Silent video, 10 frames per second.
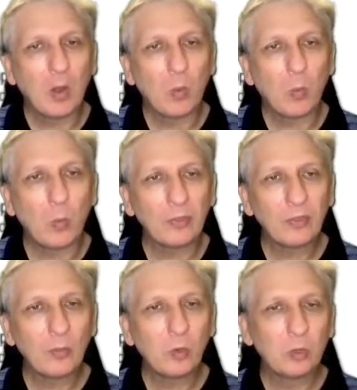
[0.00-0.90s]
what the
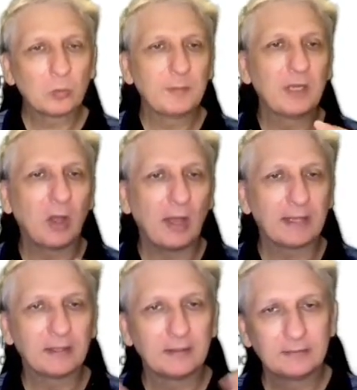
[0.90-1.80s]
world will be
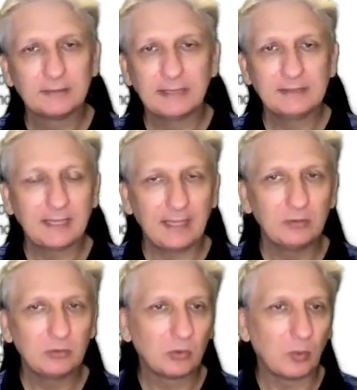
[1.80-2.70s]
like in
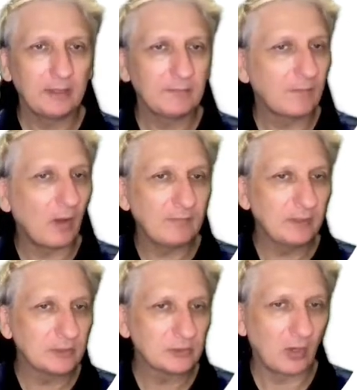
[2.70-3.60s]
10, 25
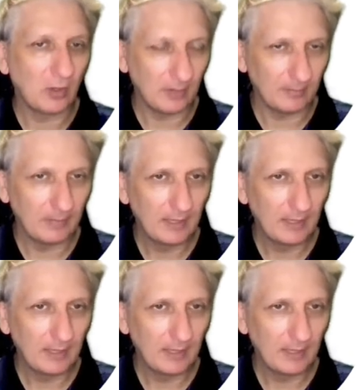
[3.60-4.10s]
years' time,